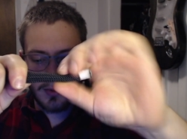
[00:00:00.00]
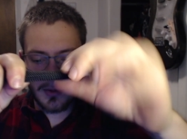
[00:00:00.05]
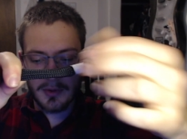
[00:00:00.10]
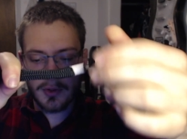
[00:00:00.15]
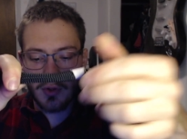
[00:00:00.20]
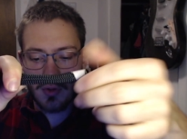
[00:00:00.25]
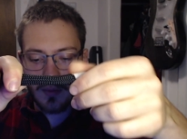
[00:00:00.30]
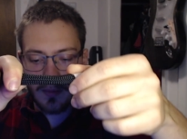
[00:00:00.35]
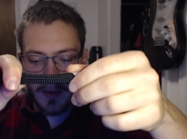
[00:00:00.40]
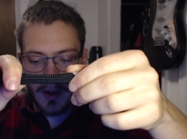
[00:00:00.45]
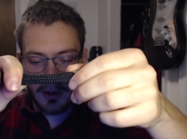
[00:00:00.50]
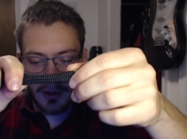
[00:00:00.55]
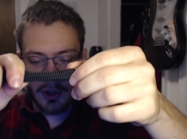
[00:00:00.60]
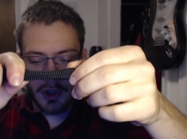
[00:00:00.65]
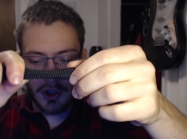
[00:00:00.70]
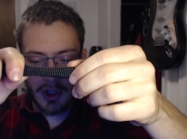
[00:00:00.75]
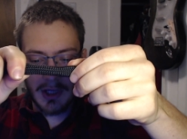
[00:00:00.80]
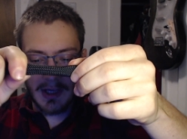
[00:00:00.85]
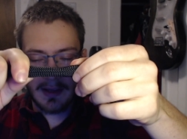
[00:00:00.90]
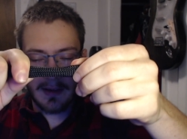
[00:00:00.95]
too much
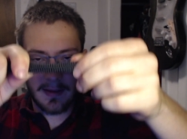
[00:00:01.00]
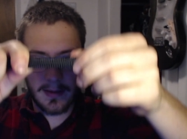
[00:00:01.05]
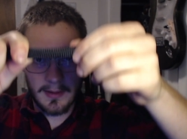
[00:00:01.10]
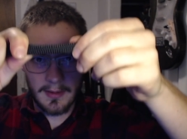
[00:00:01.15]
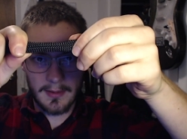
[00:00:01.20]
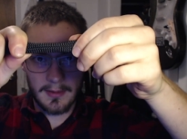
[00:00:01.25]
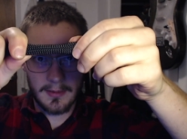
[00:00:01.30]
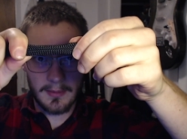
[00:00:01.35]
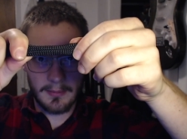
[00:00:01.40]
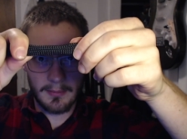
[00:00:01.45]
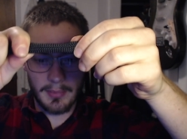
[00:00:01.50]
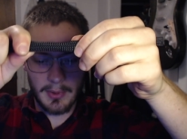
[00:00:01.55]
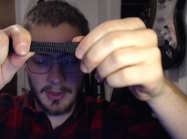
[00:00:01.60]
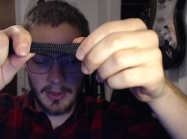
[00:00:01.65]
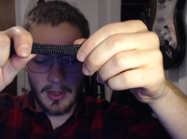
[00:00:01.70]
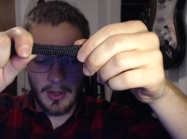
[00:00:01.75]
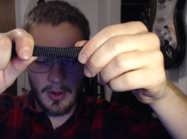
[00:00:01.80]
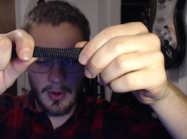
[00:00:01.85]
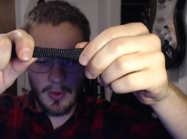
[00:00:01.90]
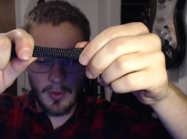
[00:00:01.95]
sheath
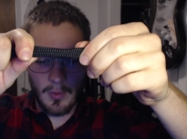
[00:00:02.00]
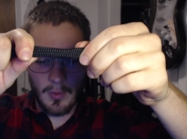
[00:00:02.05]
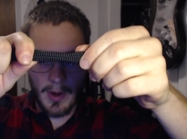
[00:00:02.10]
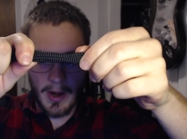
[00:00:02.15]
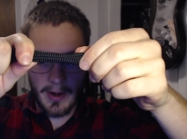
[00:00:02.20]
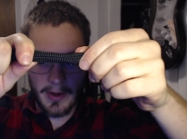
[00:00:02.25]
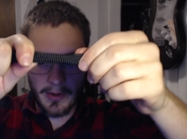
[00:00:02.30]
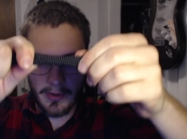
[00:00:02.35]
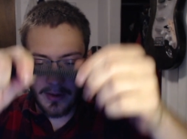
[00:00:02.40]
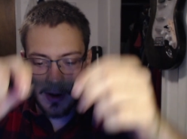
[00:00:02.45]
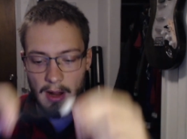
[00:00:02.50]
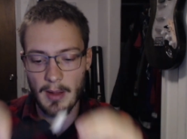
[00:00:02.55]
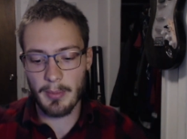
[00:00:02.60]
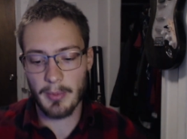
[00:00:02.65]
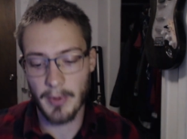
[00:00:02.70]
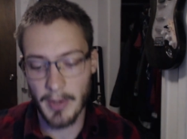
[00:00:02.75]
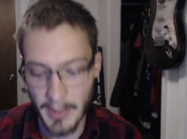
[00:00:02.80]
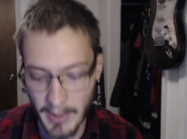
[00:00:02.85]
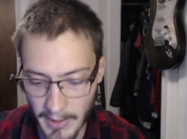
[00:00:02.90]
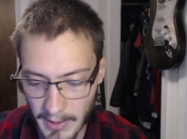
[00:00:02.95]
below where you're
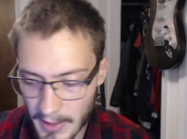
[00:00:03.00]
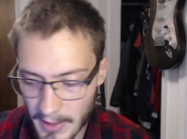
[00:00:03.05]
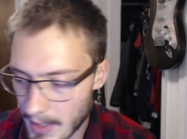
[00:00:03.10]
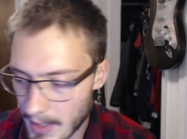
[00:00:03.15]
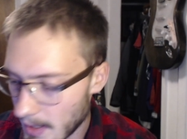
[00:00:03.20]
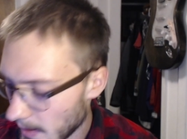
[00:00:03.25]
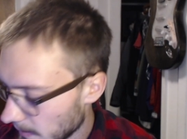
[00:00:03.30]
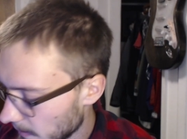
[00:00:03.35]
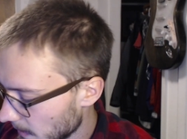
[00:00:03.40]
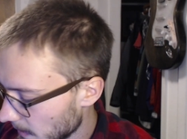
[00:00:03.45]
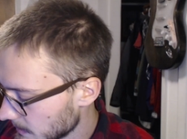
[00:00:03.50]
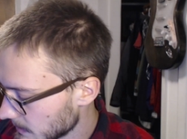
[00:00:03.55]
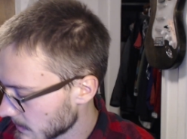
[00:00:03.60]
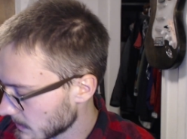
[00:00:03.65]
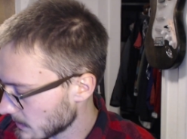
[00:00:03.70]
operating. That's